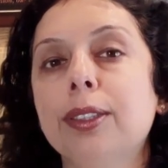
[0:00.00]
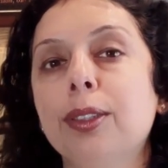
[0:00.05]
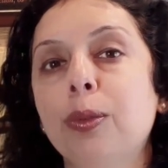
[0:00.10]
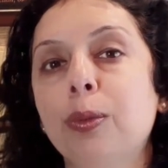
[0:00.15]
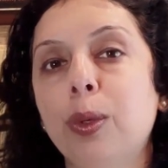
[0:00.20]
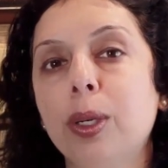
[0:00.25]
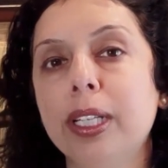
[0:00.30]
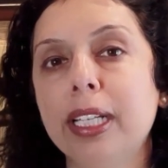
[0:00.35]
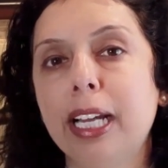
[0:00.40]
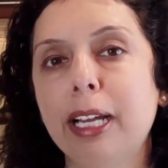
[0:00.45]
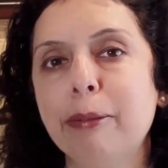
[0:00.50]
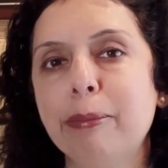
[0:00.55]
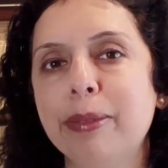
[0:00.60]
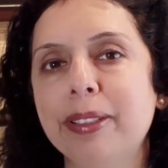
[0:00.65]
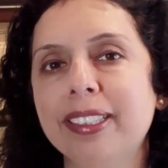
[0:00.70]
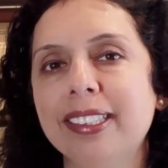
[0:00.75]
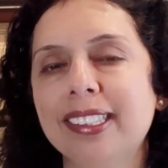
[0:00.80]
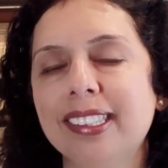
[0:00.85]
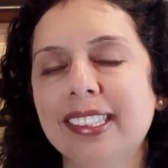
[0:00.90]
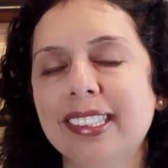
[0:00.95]
What
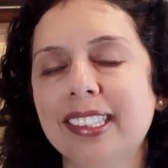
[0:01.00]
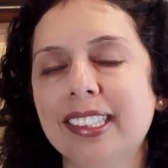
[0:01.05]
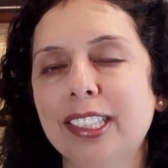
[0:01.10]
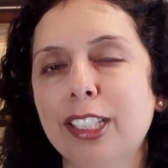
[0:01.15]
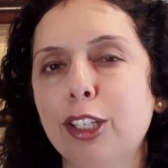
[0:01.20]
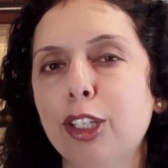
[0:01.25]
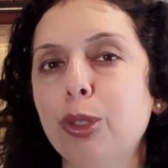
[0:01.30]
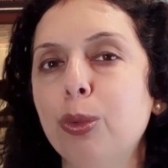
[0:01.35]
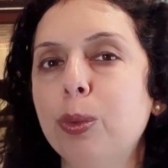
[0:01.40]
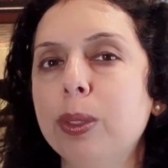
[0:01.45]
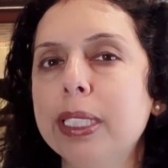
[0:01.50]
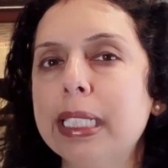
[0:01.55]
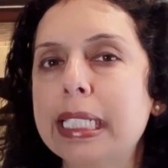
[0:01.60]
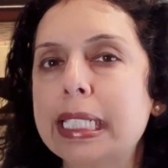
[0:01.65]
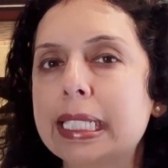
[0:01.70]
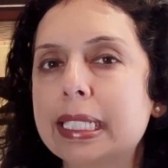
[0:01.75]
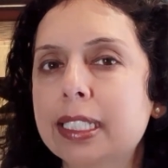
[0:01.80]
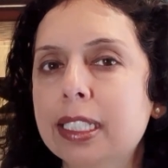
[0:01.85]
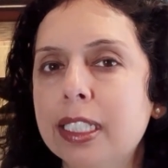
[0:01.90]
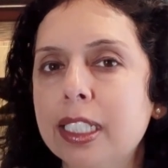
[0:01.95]
happens? You will
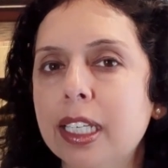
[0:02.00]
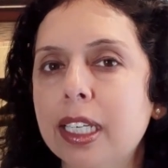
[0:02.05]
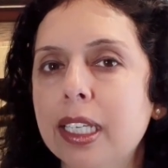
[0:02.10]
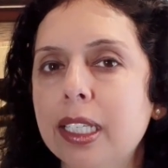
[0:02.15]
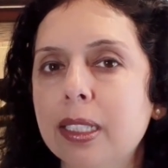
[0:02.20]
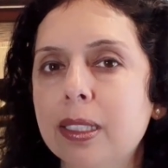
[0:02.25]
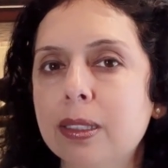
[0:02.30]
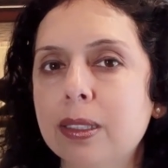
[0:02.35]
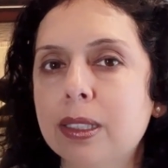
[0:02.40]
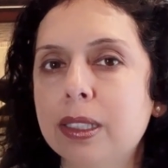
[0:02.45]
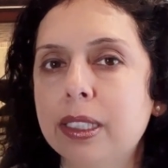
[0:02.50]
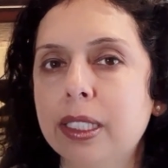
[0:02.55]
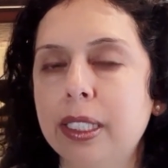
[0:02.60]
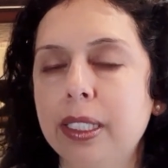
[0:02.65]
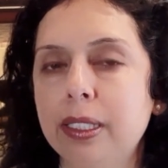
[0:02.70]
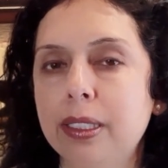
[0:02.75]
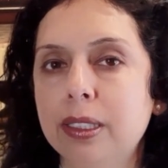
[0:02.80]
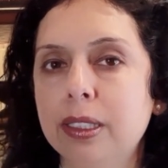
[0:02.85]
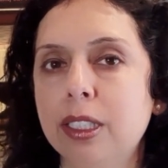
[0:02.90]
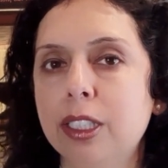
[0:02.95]
see the
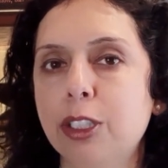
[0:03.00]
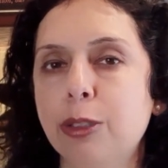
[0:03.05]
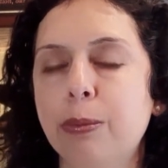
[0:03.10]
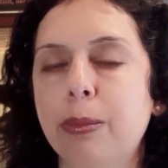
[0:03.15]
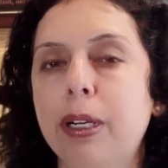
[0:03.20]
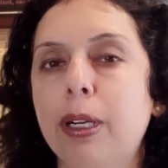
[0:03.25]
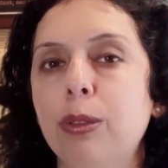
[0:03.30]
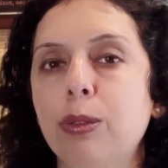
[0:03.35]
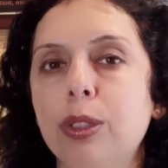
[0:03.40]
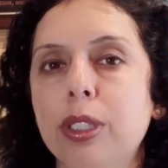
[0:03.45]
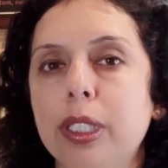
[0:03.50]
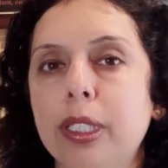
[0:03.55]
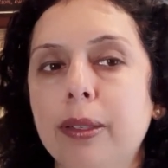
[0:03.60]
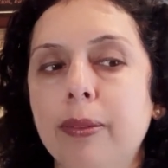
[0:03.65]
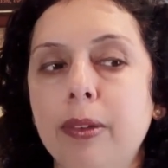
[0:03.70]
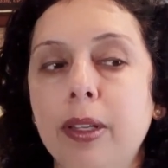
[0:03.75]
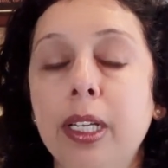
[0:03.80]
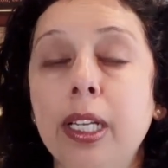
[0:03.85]
seed is sprouting.